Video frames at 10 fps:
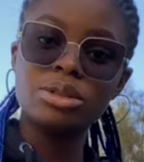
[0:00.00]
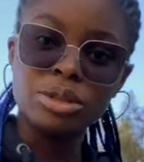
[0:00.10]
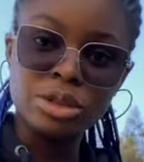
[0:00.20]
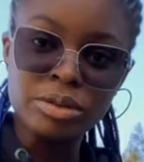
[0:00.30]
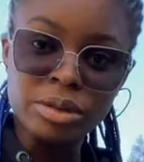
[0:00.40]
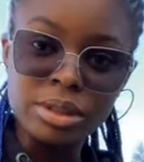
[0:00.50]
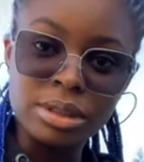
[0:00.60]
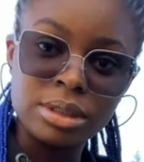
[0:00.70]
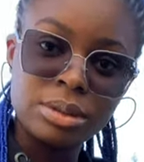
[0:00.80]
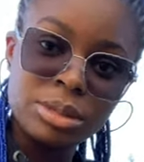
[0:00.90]
touch of
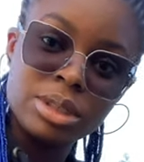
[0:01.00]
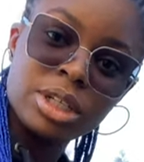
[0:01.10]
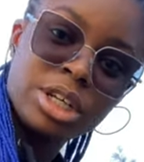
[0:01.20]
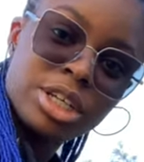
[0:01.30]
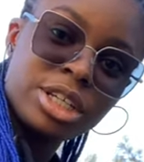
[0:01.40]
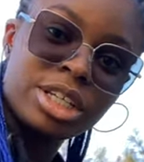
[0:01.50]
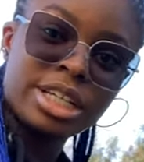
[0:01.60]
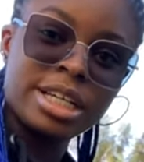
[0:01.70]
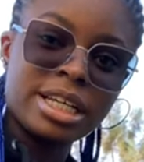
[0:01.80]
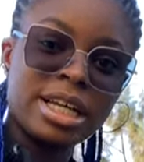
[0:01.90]
racism
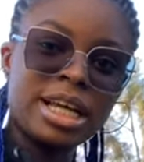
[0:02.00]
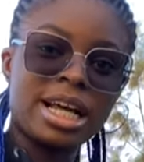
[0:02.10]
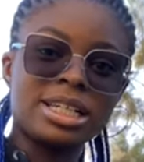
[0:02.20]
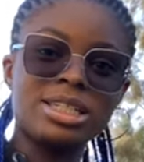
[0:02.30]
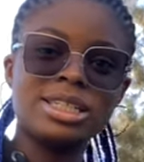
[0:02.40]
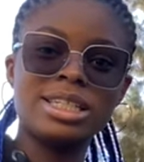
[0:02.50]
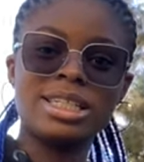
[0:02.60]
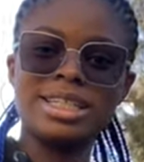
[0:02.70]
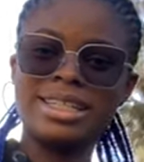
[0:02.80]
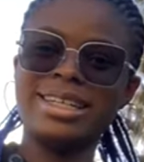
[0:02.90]
here and there.